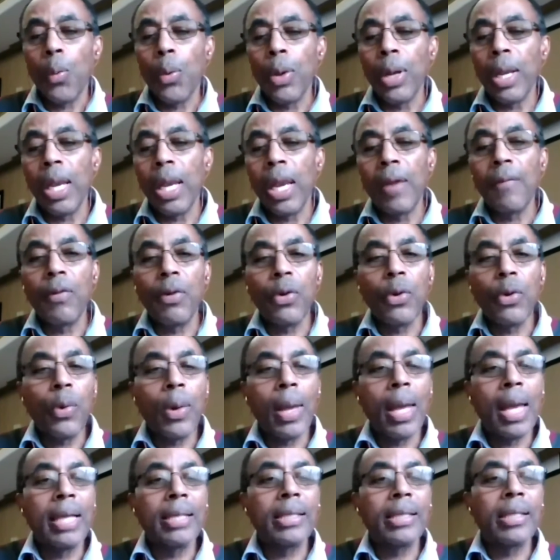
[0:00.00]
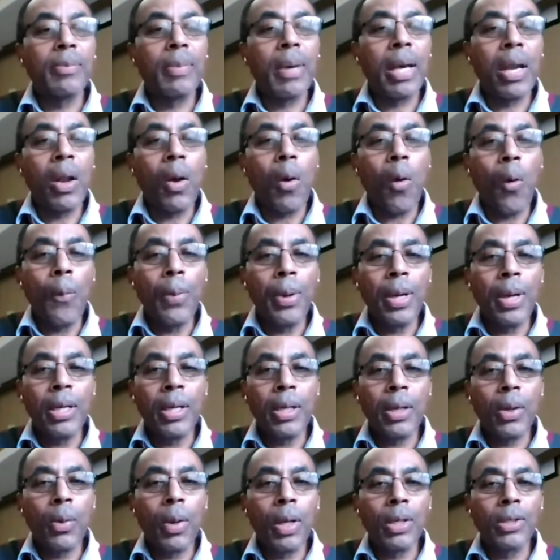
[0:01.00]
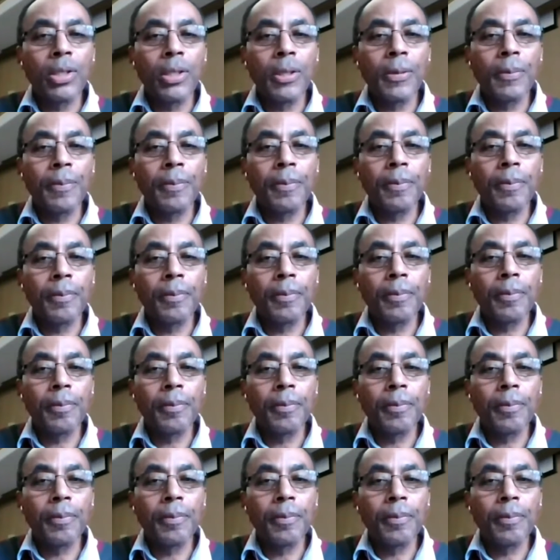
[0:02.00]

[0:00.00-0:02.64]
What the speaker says: Whenever you ask somebody an open-ended question,